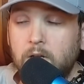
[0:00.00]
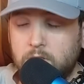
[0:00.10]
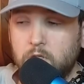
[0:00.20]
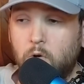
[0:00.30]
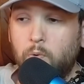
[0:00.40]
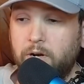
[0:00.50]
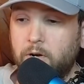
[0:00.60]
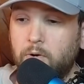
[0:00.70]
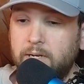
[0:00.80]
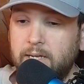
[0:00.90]
So we are
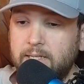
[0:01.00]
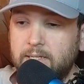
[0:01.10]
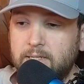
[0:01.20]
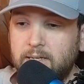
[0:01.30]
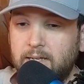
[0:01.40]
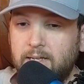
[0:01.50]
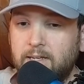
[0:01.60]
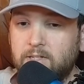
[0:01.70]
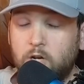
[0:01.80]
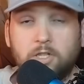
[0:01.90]
going to get to see
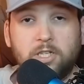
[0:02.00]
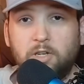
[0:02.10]
Saucy,